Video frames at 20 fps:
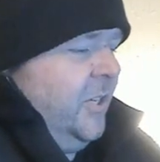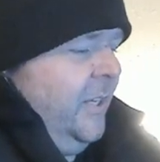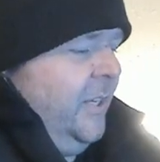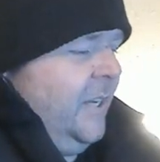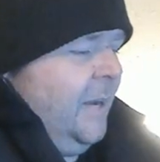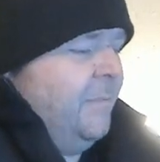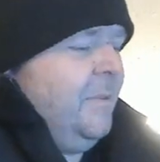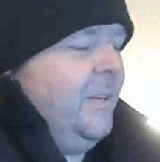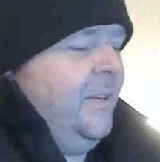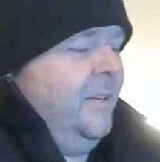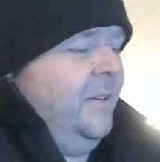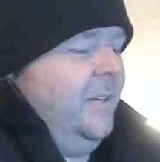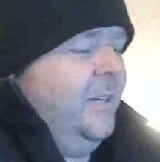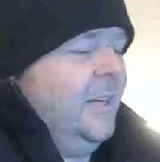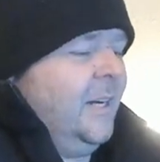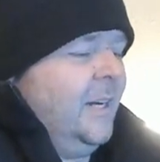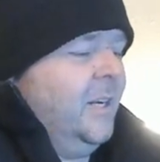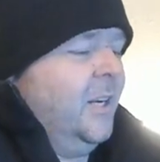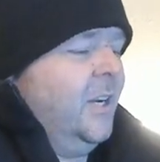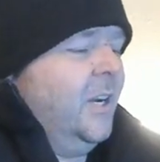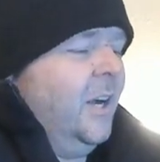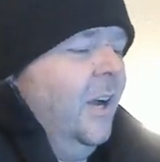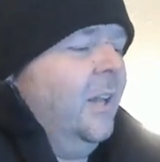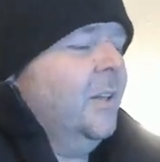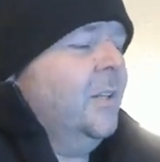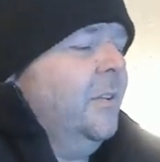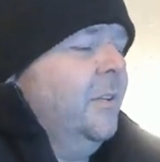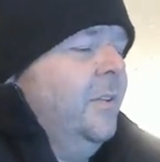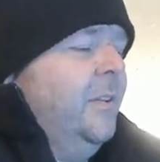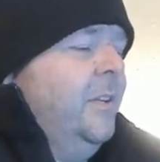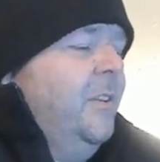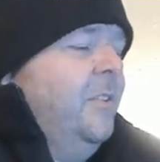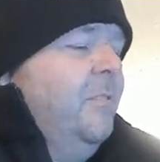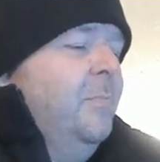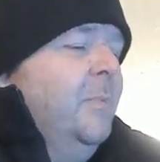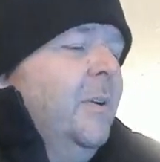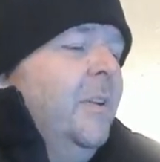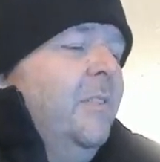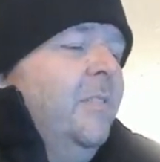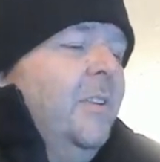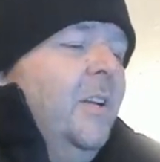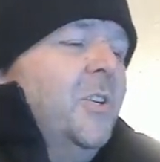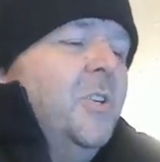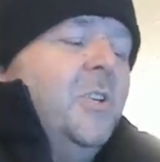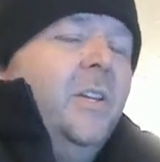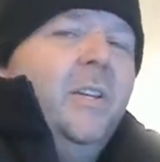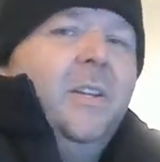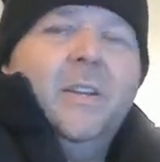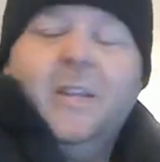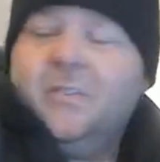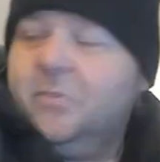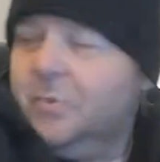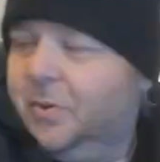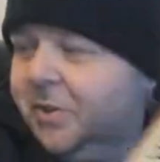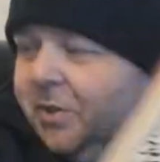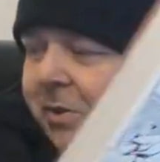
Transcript: I mean, you're not going to color these, but essentially that's what you're